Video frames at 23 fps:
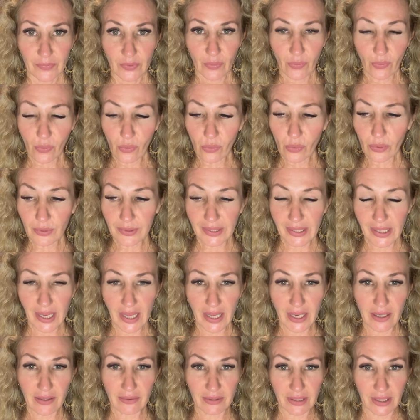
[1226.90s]
all the
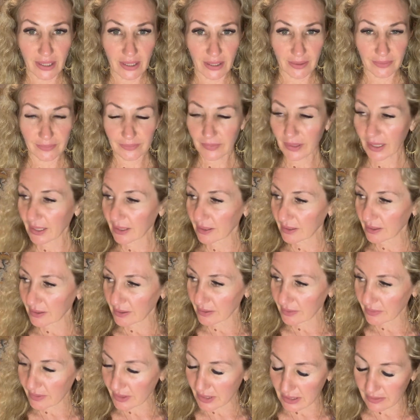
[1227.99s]
area, like
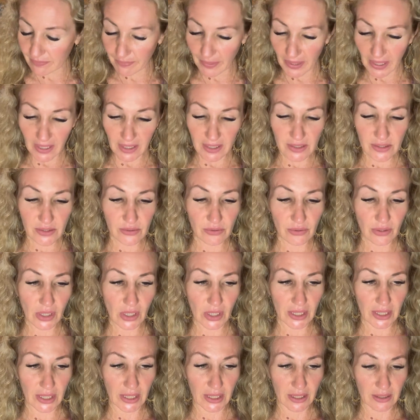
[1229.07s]
the space you are
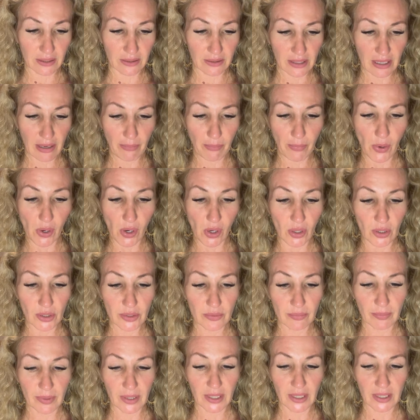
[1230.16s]
in, the
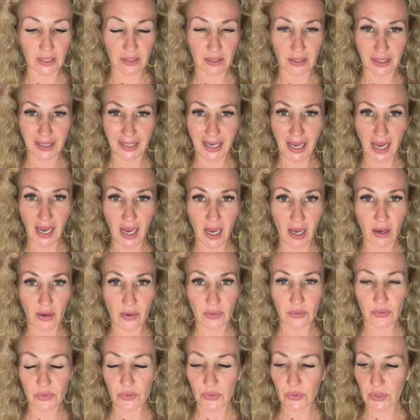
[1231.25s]
apartment, the
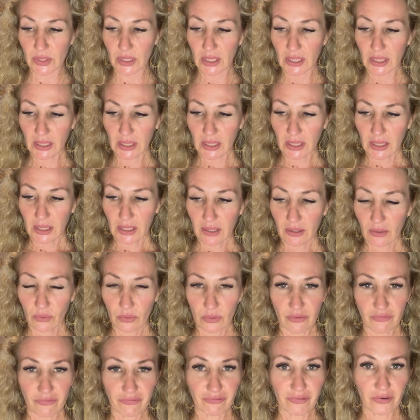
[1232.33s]
house, all
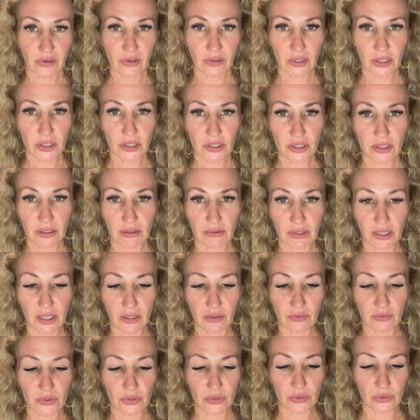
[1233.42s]
the furniture
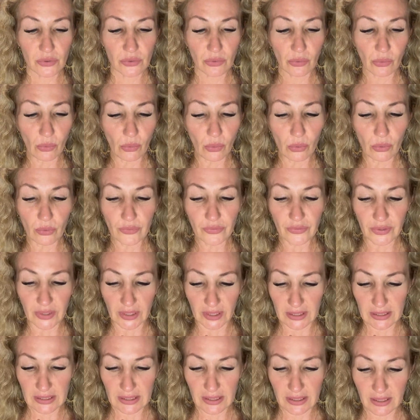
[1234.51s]
around you, all
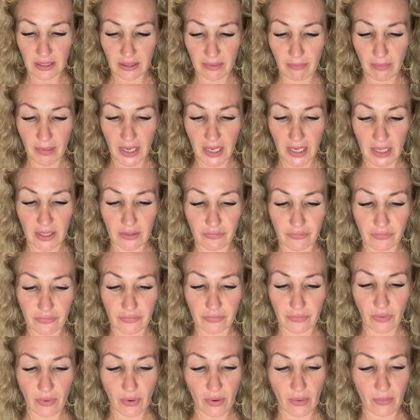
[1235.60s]
things that are made
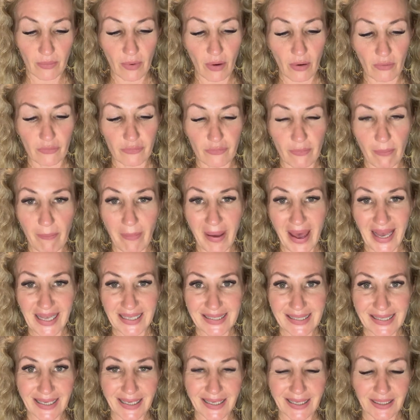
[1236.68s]
of
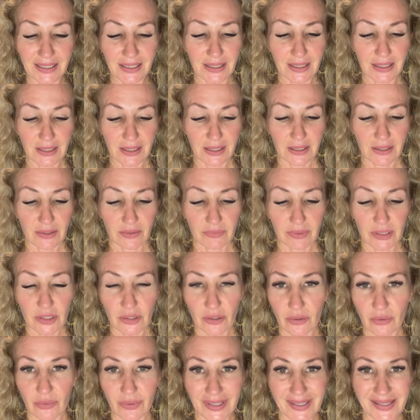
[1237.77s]
matter. We
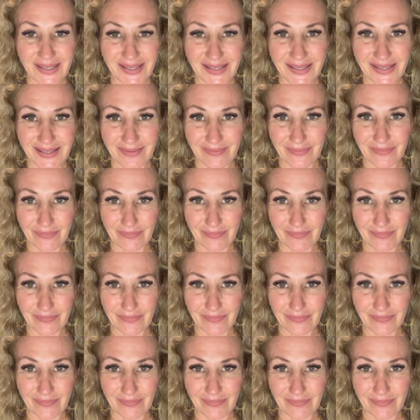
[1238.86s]
know it's